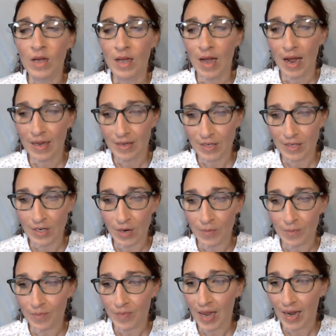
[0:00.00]
So,
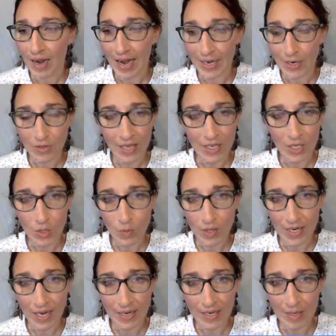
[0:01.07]
you know, hire
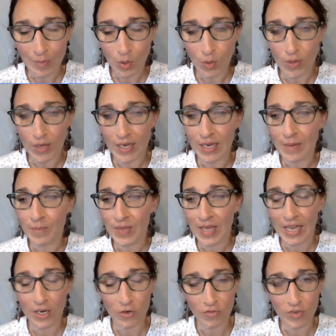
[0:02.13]
like you would any
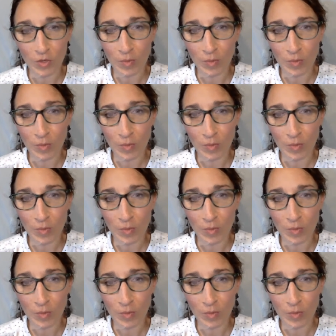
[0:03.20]
employee,